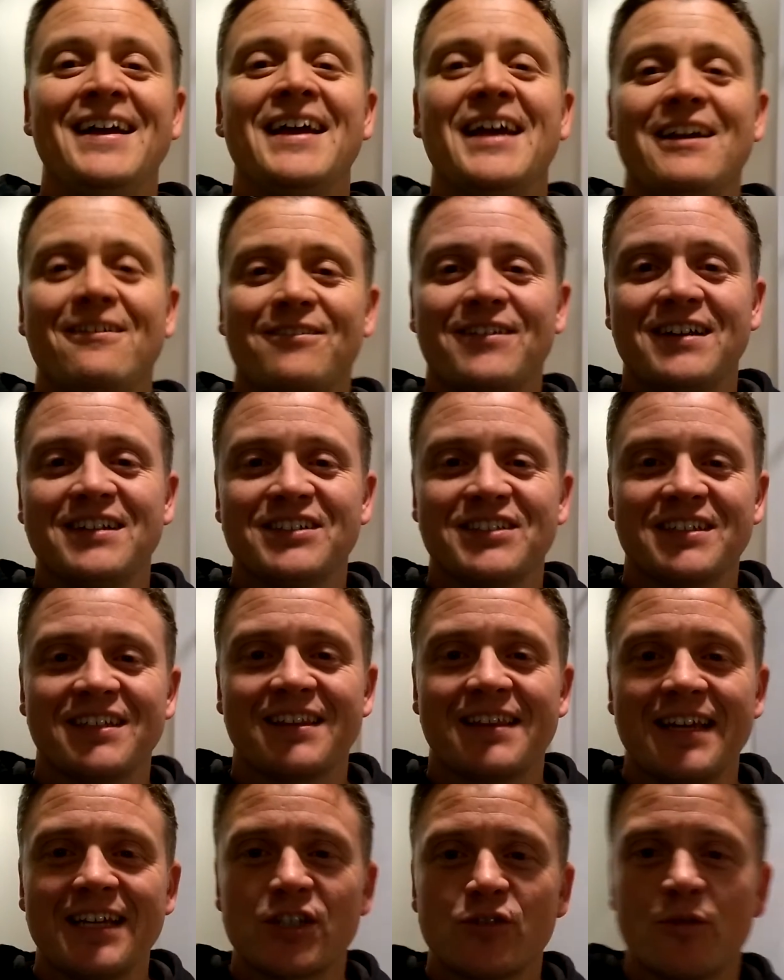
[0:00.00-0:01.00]
Hey friends,
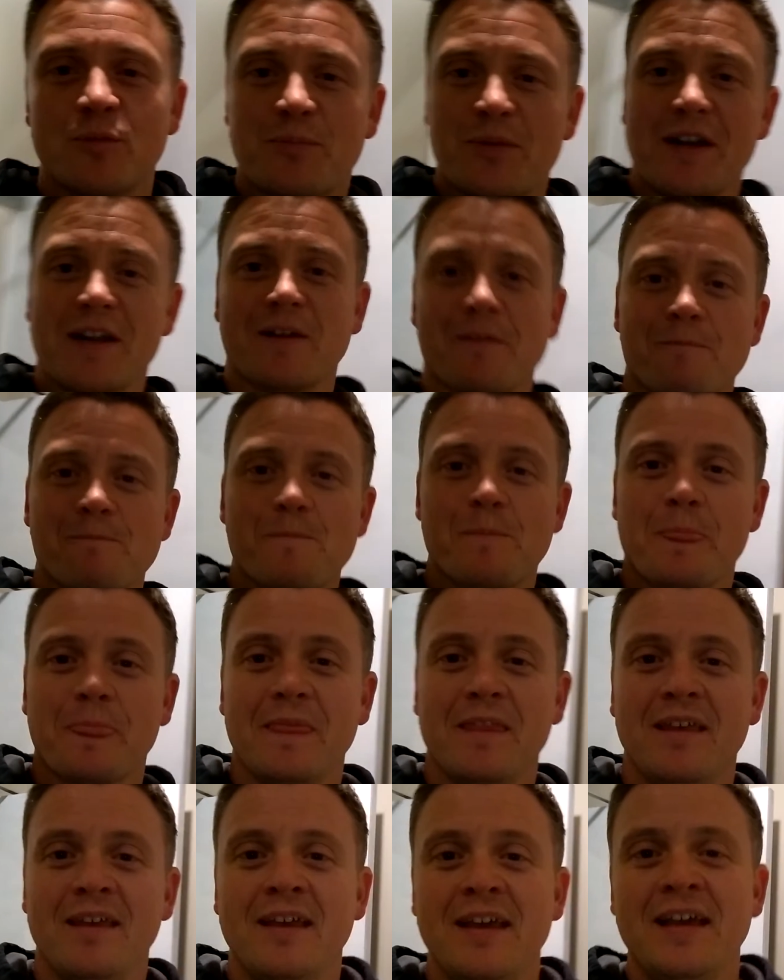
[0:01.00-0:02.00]
thanks for praying.
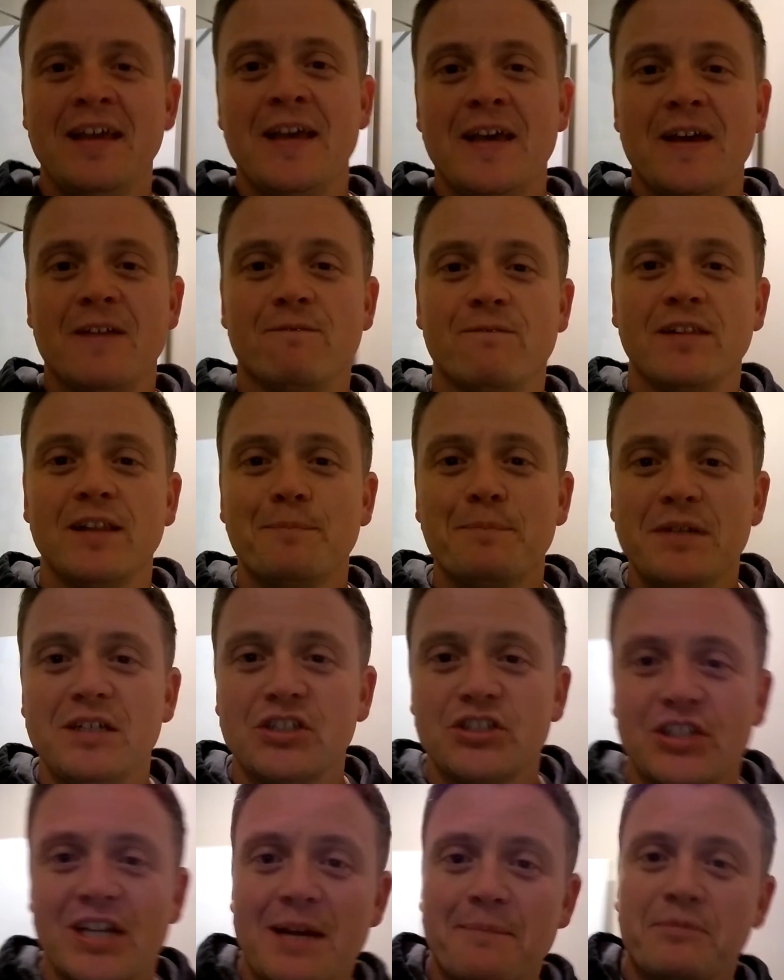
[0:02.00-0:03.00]
In
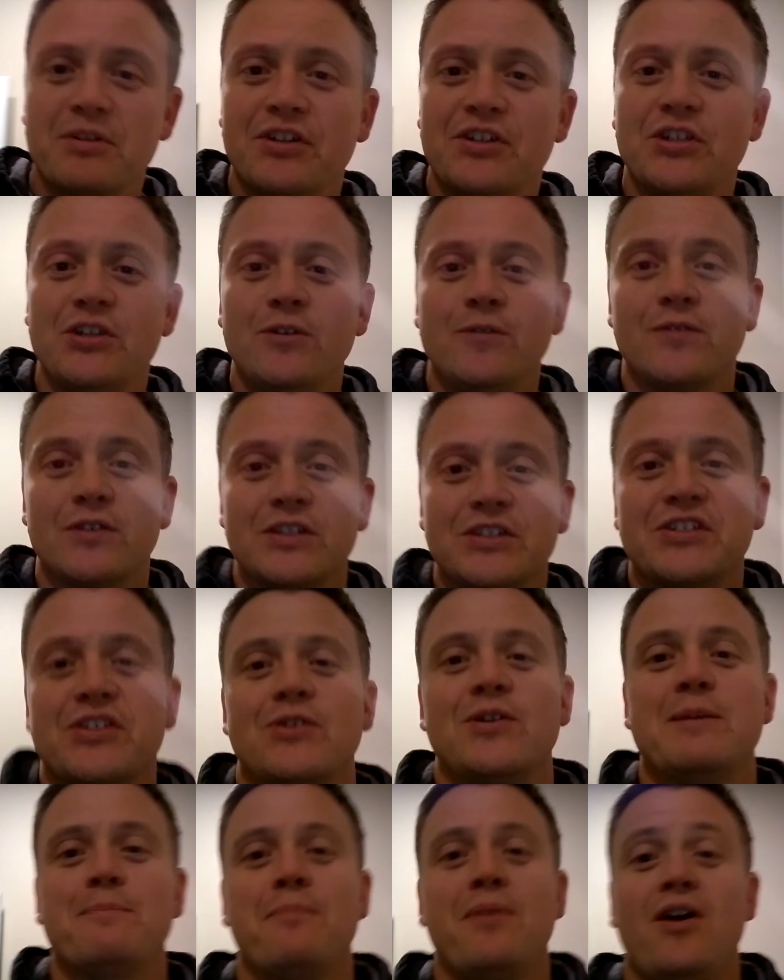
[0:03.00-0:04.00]
Philippians chapter 2, verse
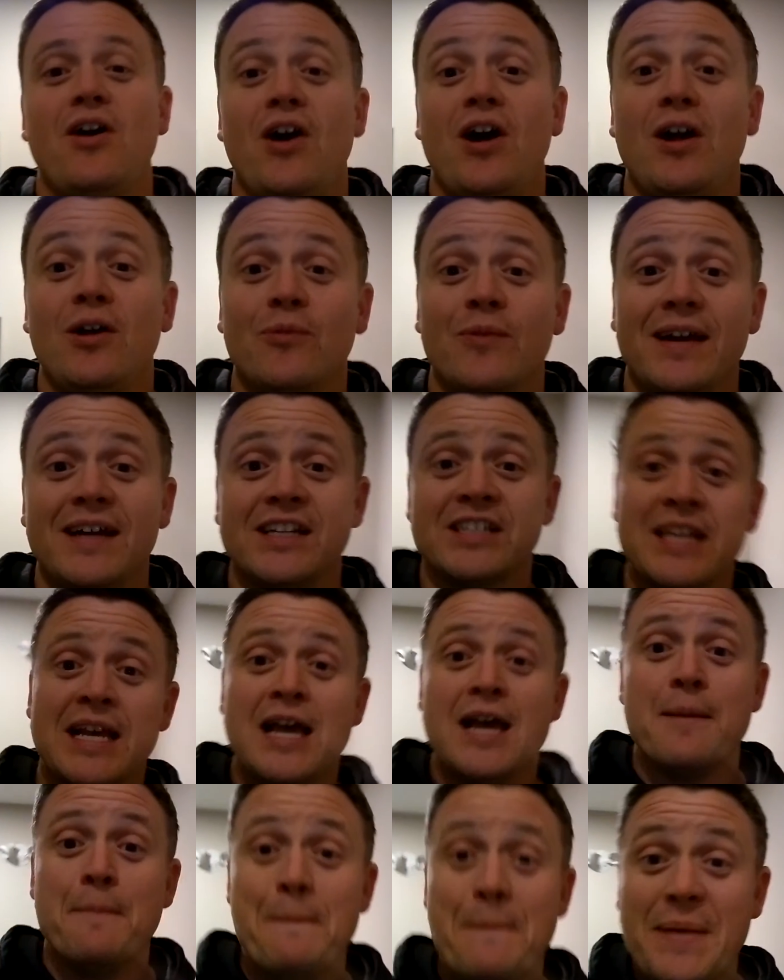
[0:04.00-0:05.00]
3, Paul writes,
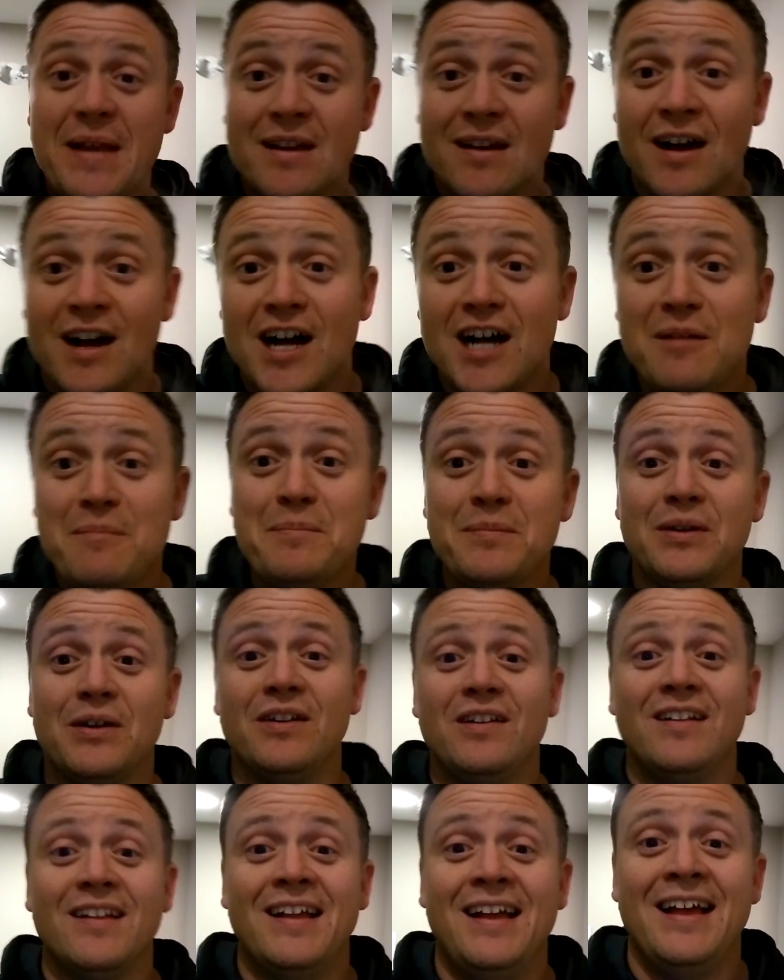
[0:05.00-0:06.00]
"Be
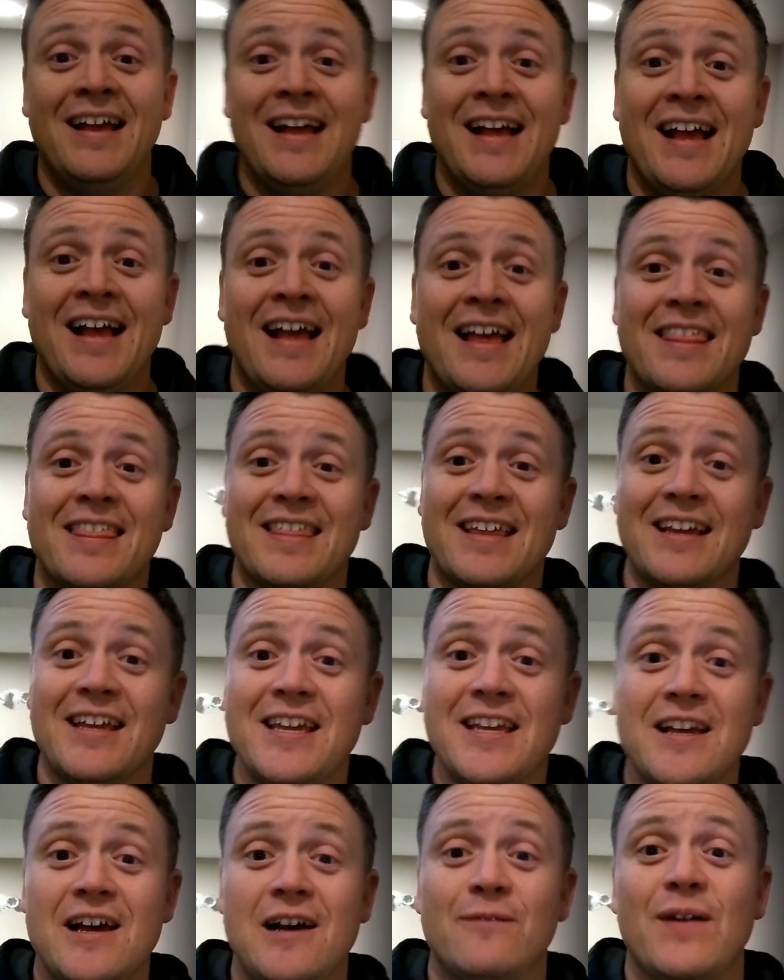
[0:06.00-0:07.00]
humble,
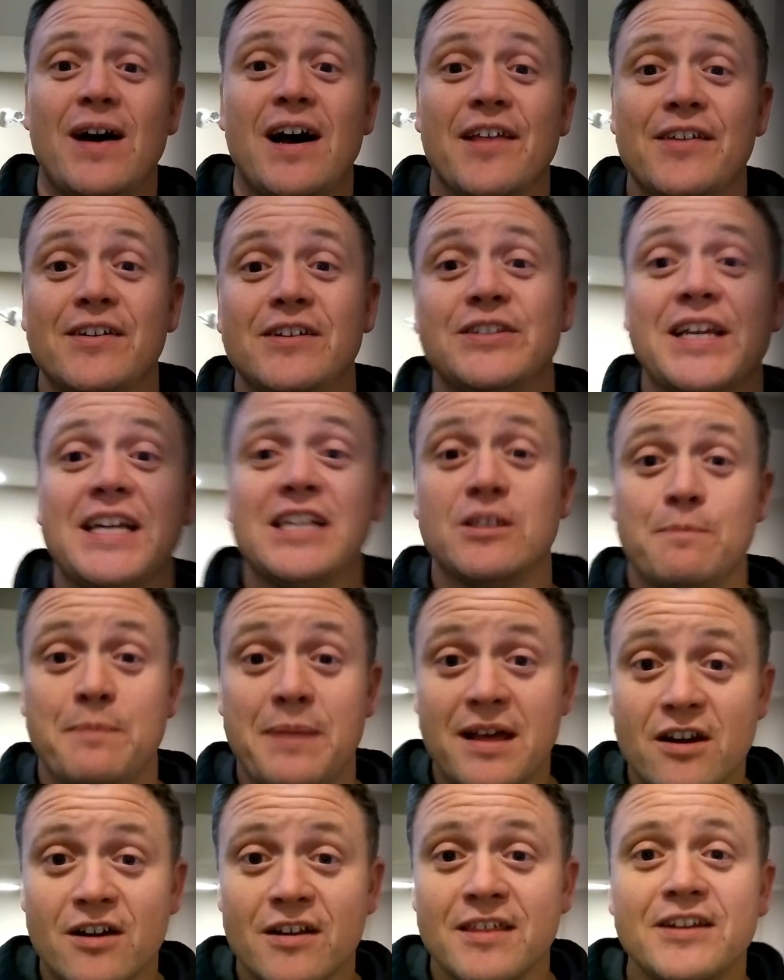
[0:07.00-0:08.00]
thinking of others as
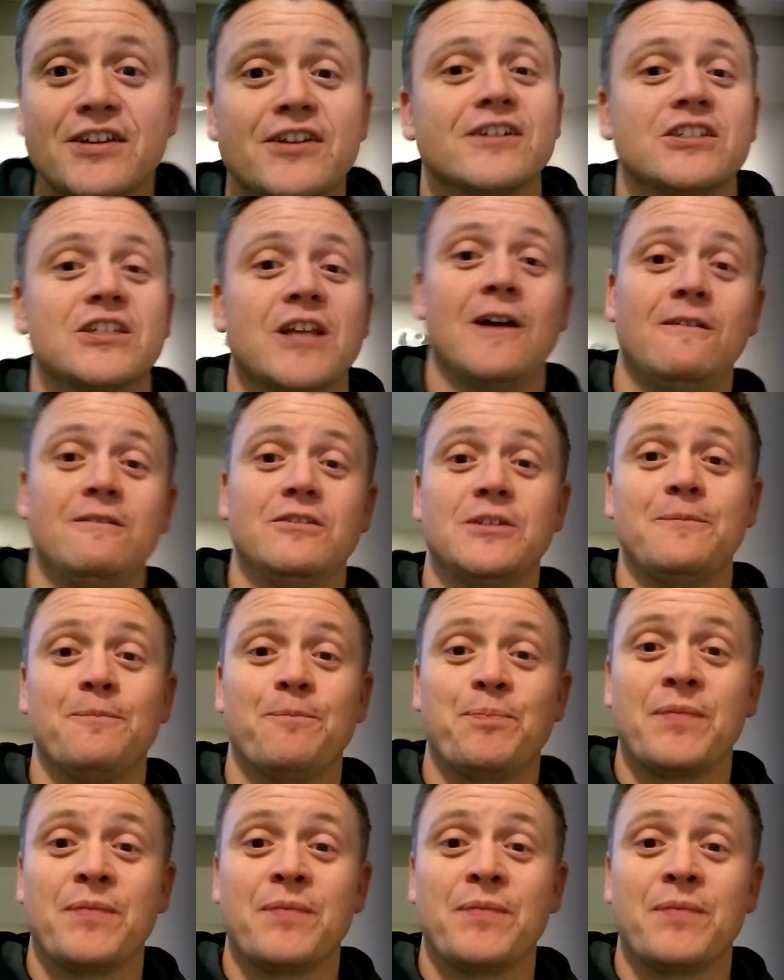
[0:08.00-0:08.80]
better than yourselves."